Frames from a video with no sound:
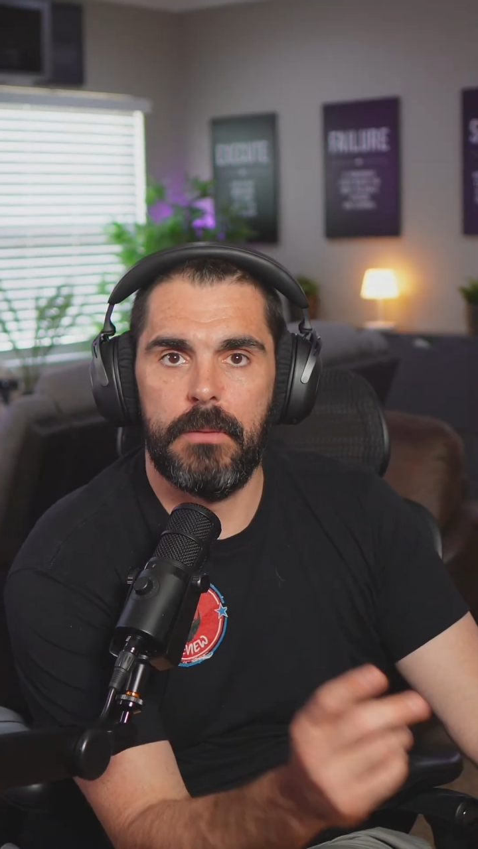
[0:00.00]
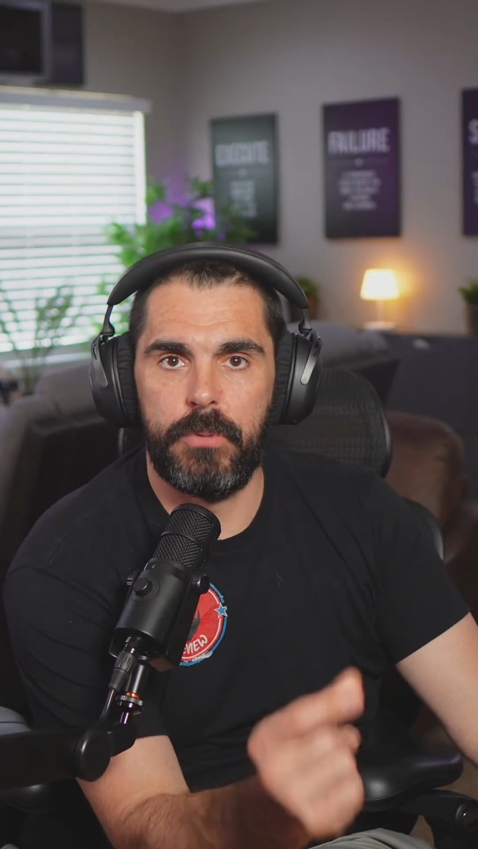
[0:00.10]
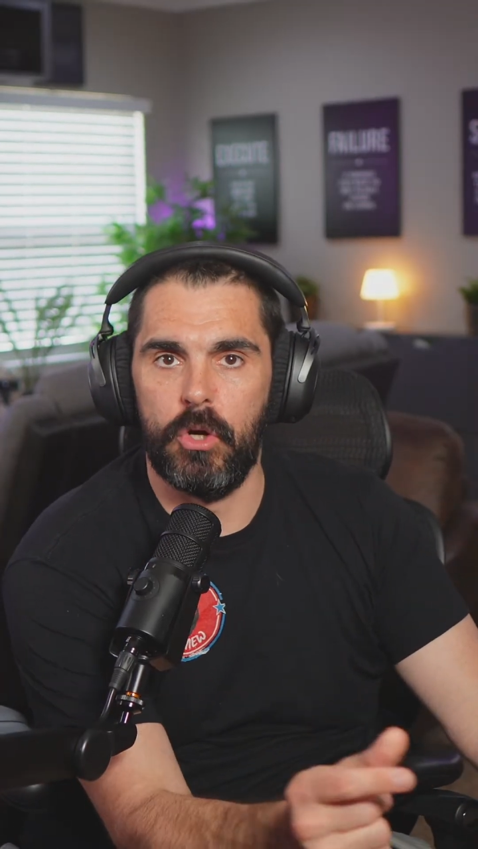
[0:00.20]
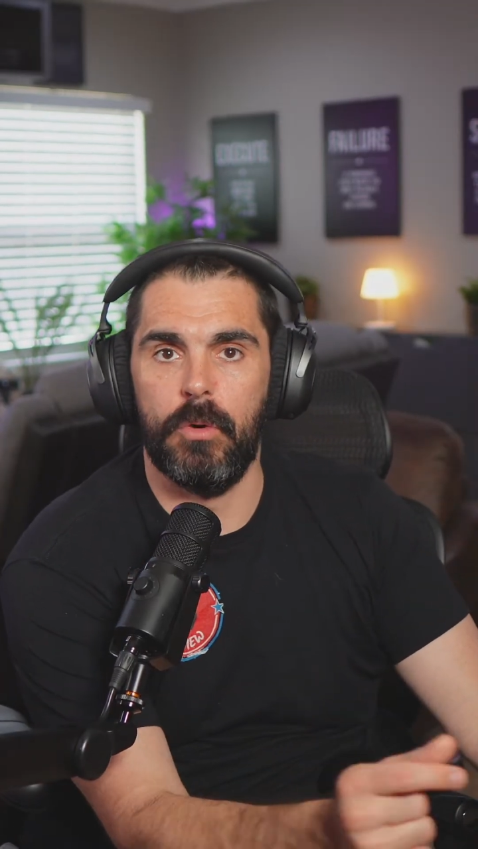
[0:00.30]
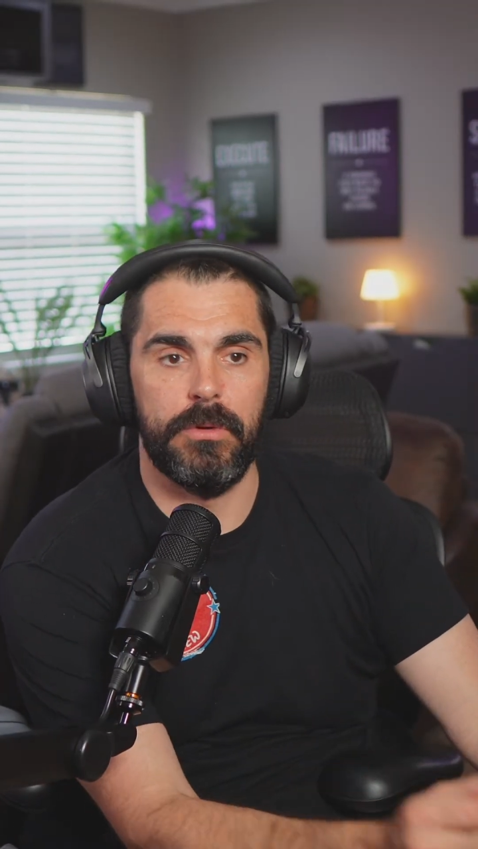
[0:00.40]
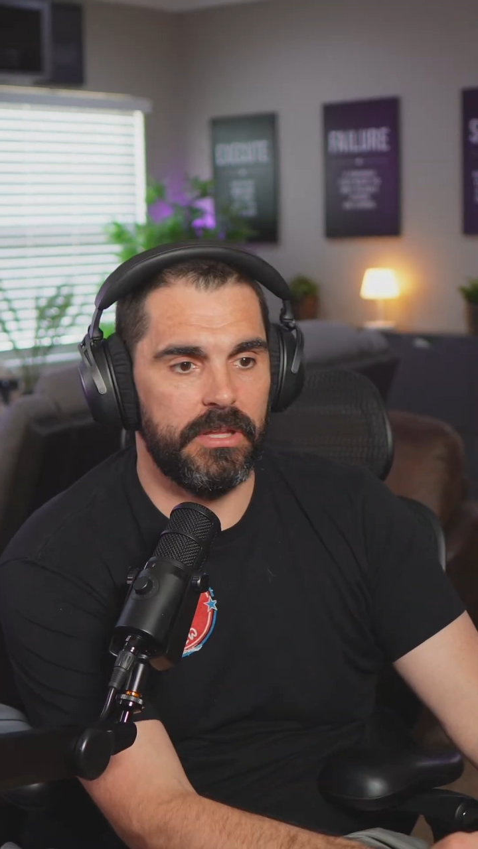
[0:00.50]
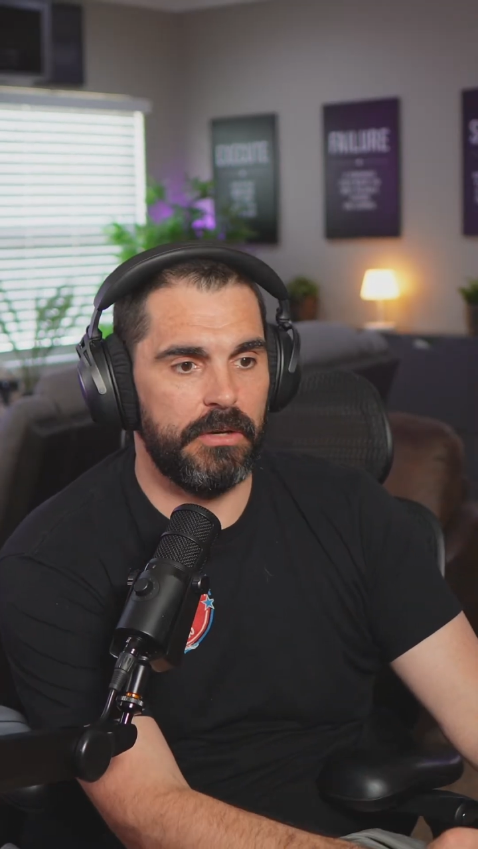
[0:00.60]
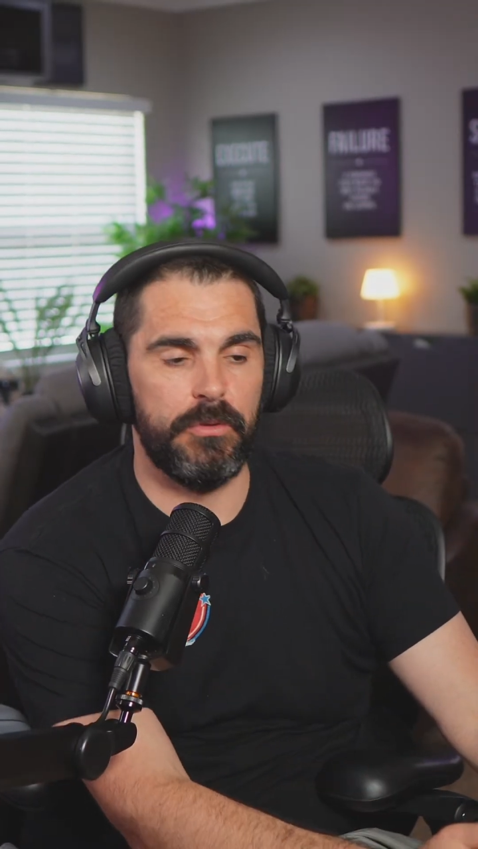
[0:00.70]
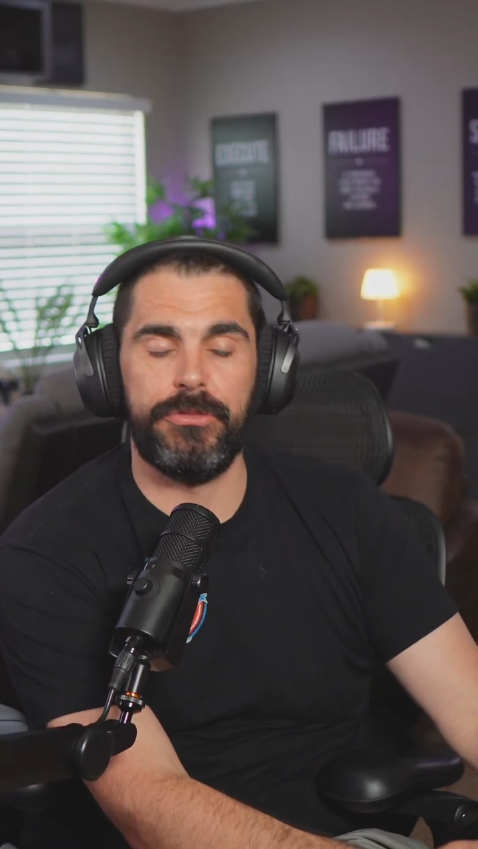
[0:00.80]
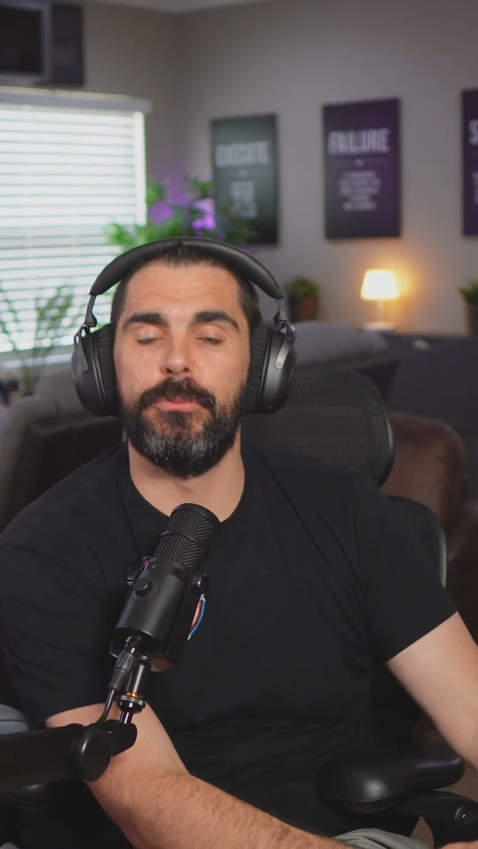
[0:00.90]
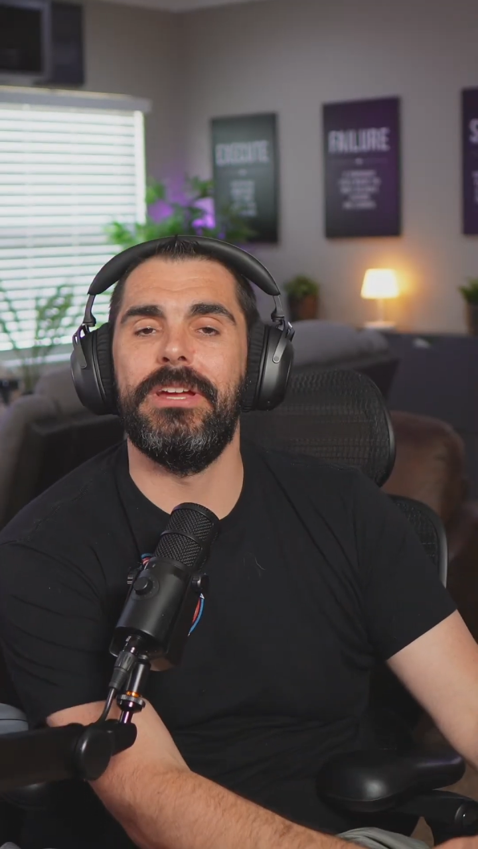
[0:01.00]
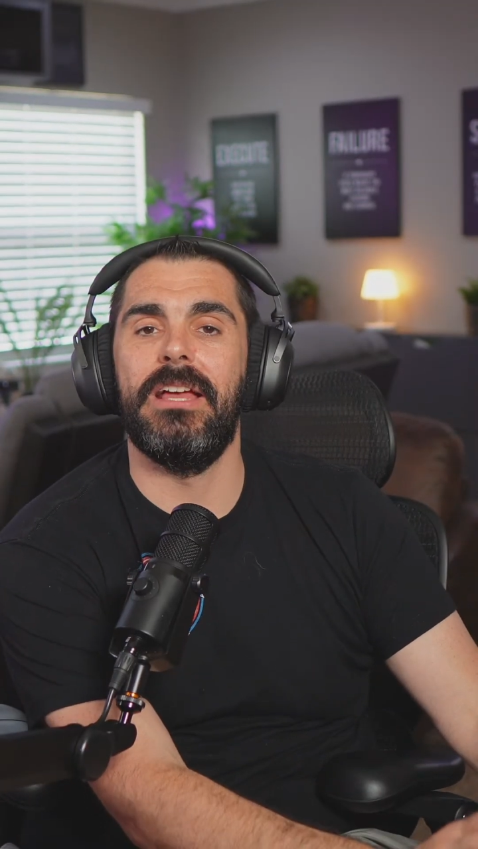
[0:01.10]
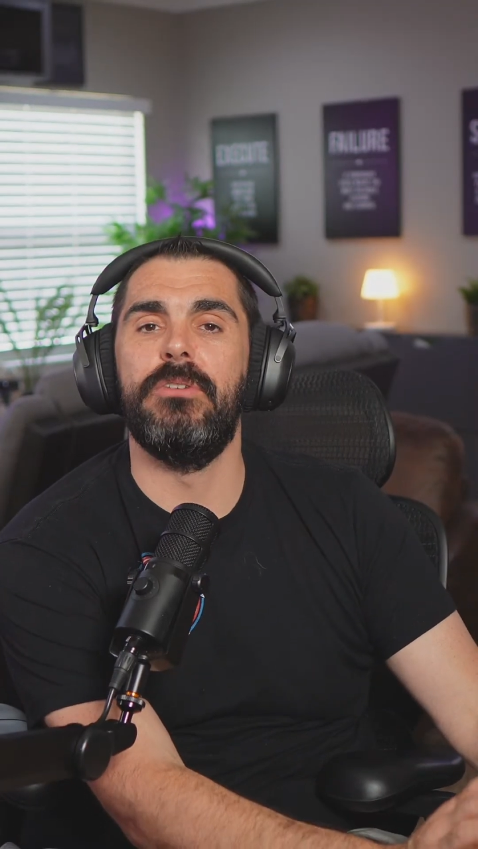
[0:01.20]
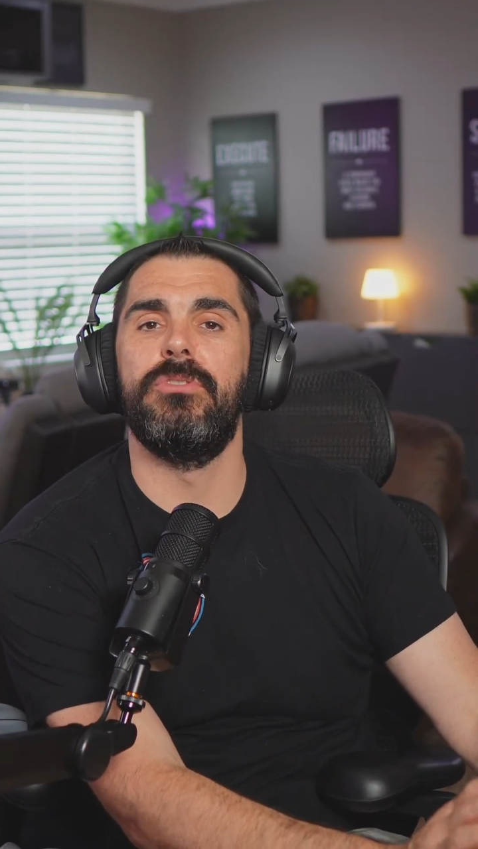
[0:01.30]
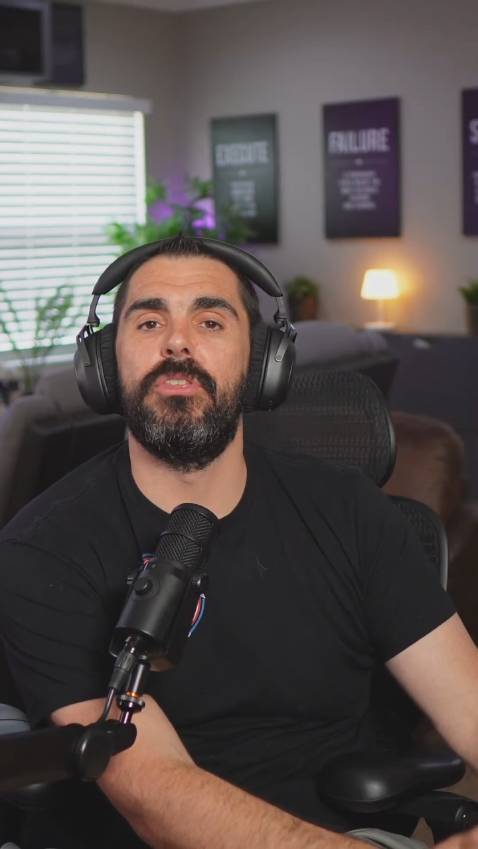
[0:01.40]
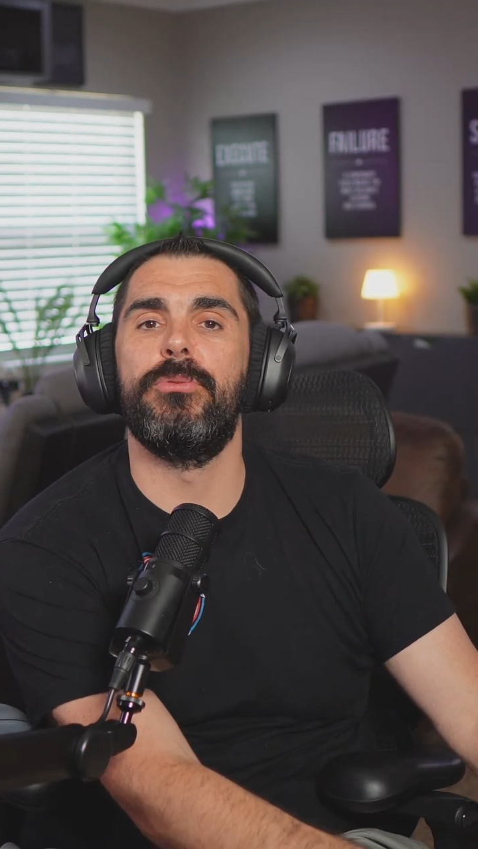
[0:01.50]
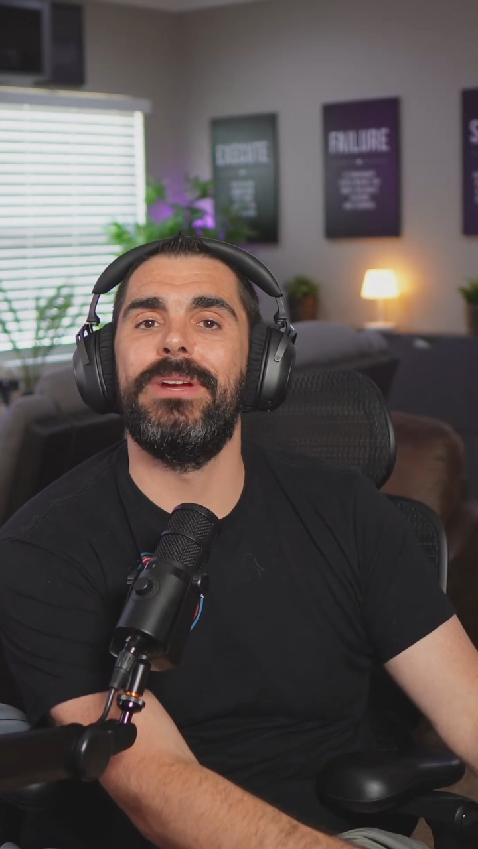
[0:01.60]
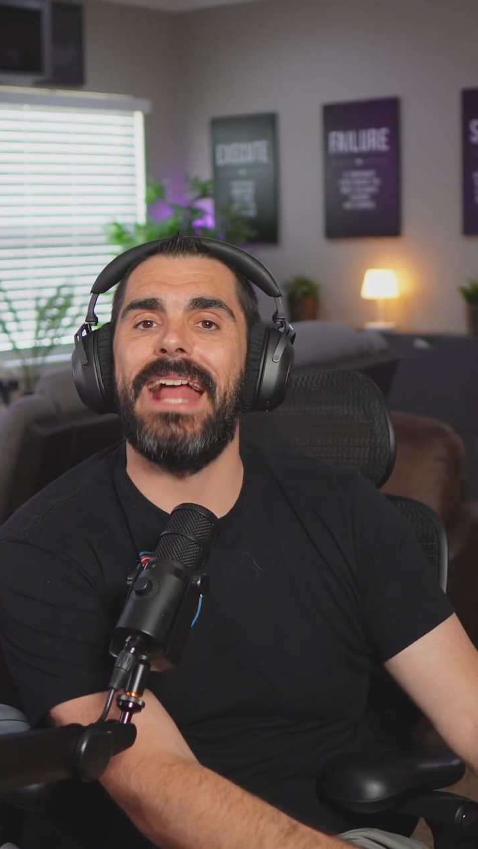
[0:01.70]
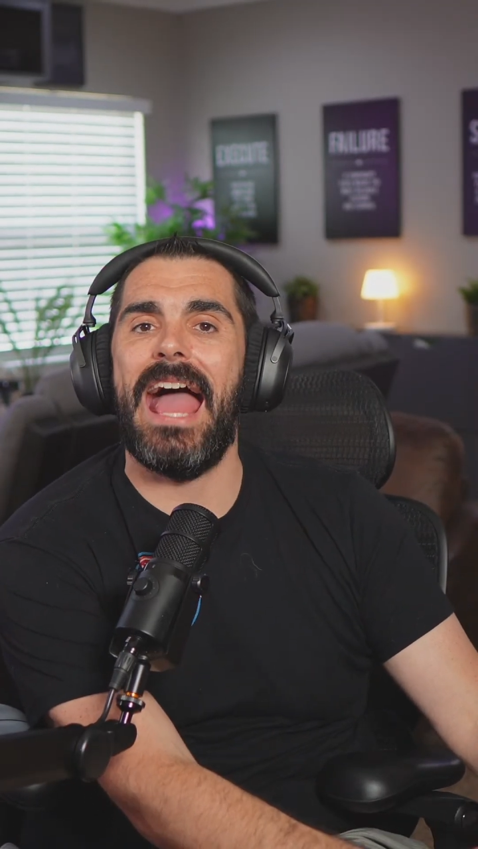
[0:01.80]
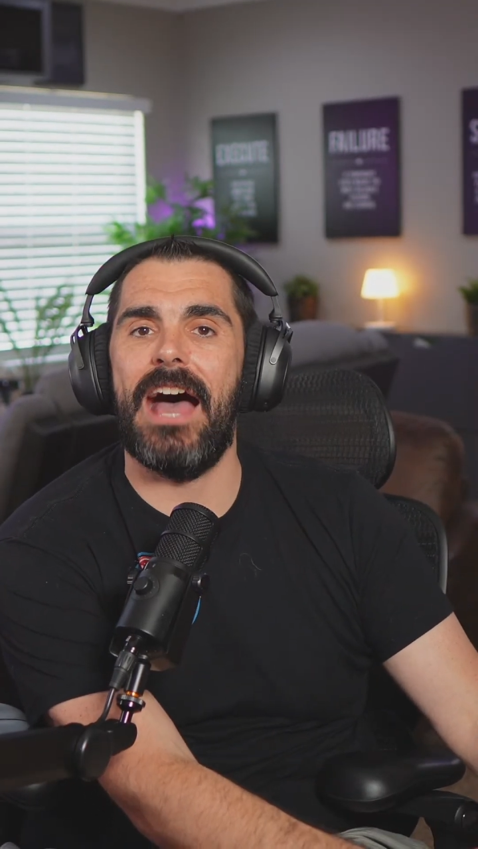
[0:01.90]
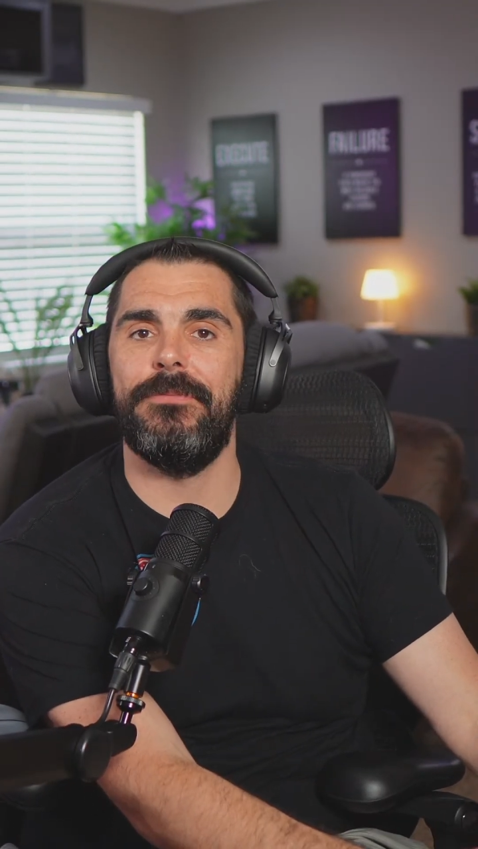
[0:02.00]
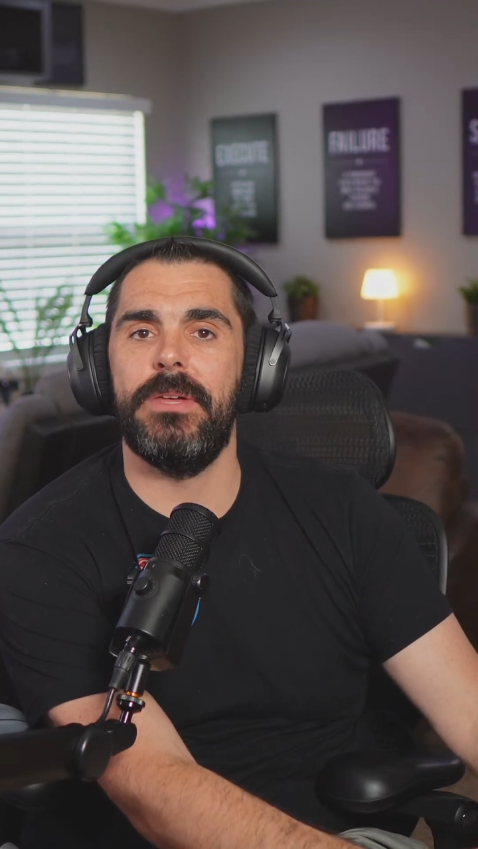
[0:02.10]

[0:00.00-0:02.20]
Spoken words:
Boom. It was a 3.5